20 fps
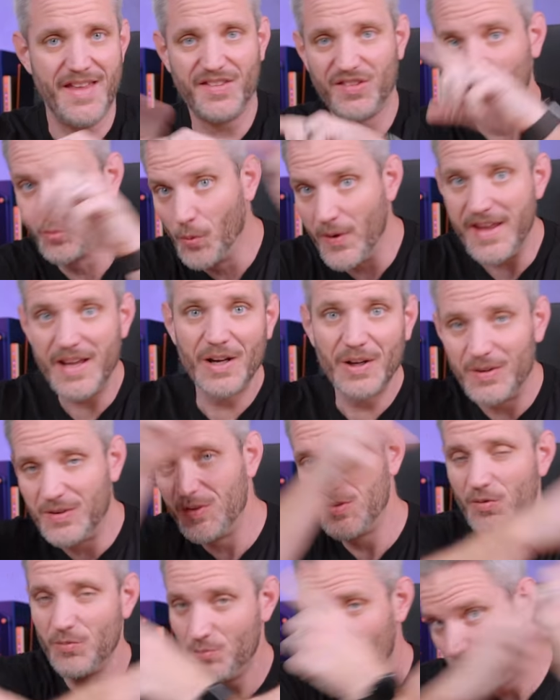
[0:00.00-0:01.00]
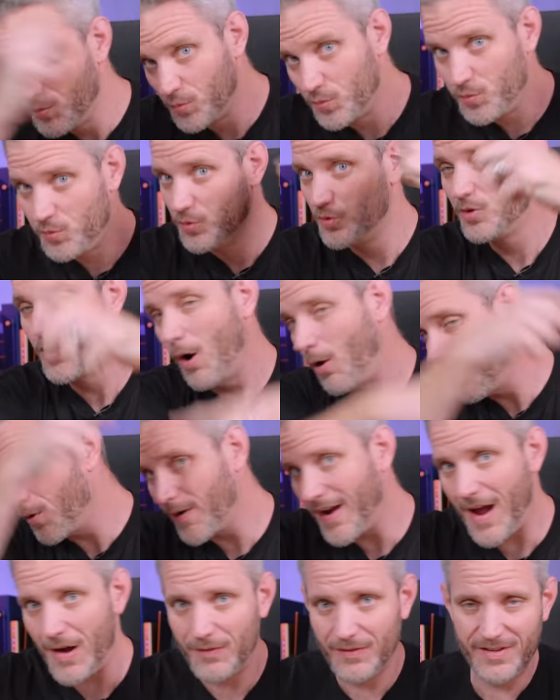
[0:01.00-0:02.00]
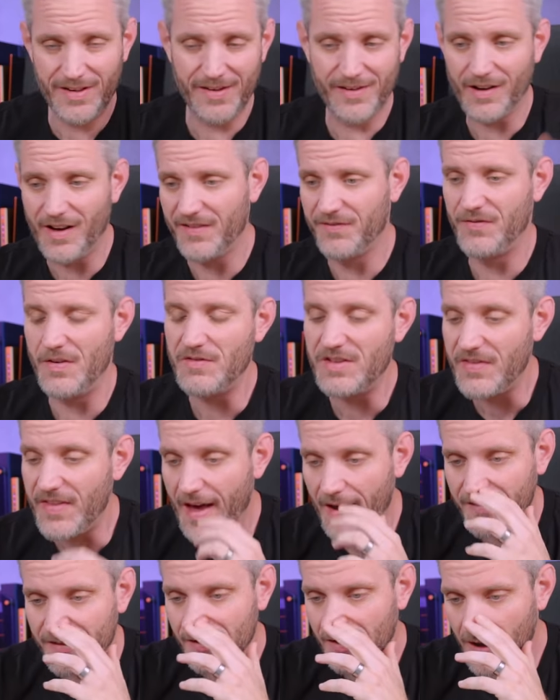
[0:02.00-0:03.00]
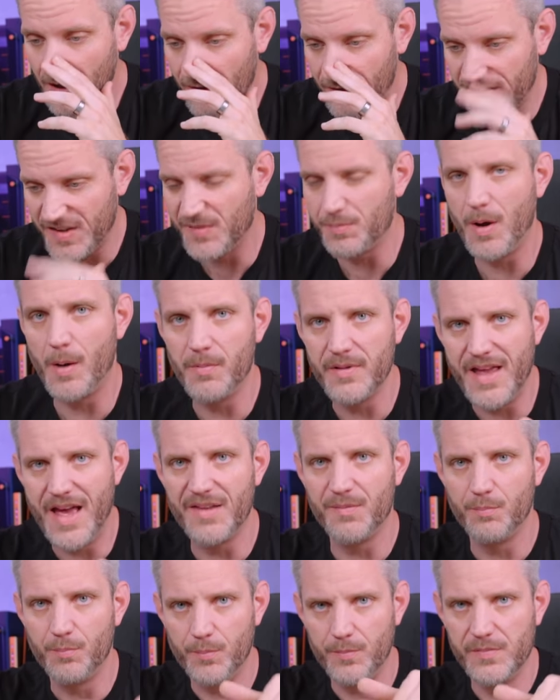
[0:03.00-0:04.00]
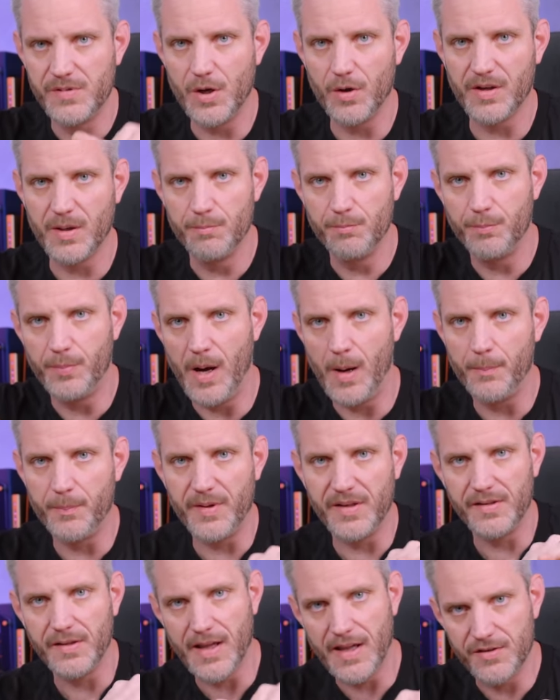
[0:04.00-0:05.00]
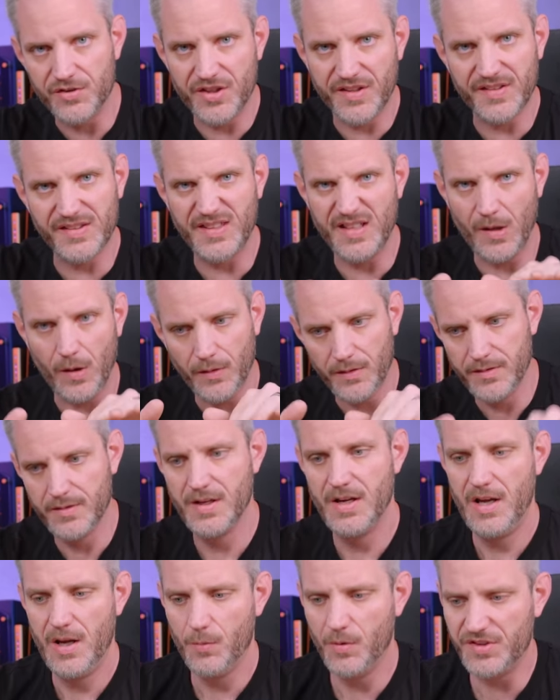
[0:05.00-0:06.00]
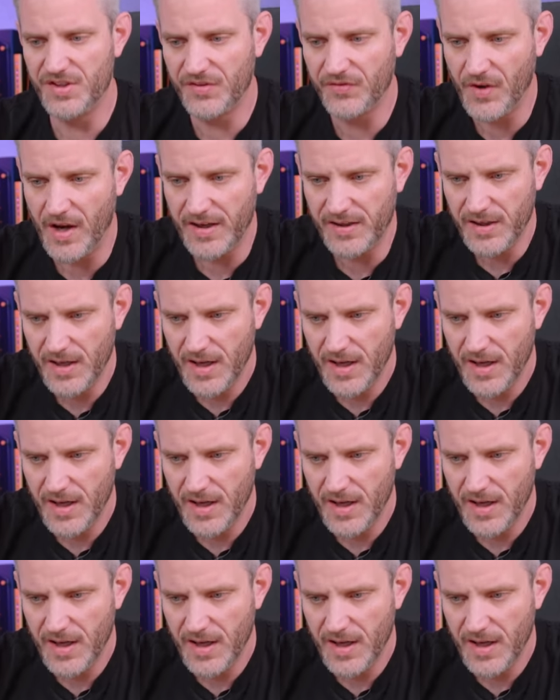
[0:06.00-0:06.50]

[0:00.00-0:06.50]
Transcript: that swing and go around and it costs $50,000. This probably has, you know, can bump and just tilt, which is fine.